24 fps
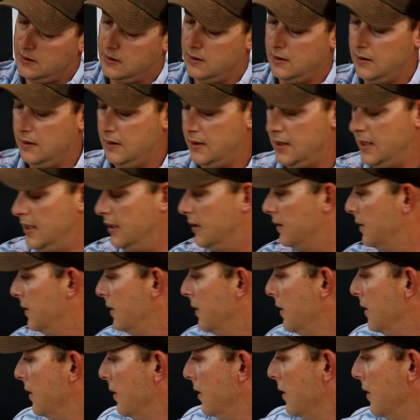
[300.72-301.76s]
Right,
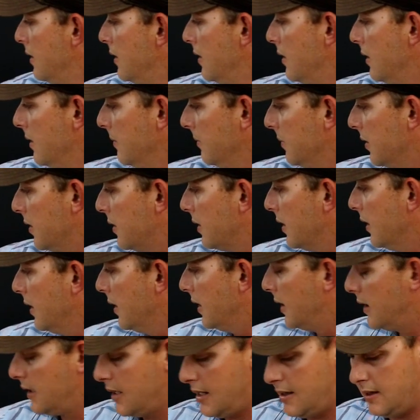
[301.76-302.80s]
I'm just going
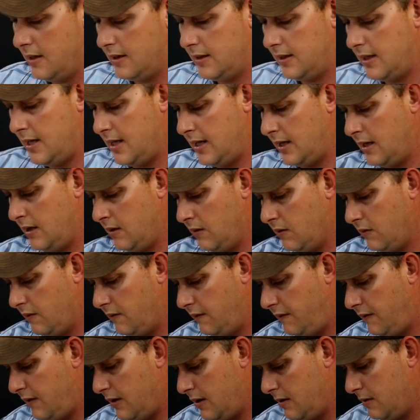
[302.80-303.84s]
to cut the tag end
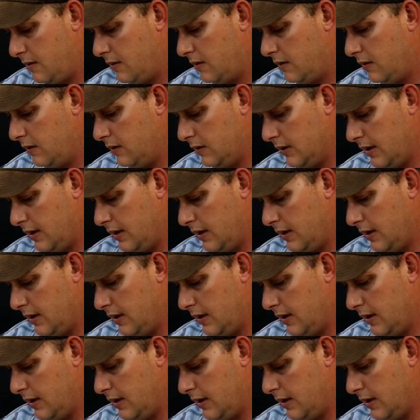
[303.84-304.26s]
off here because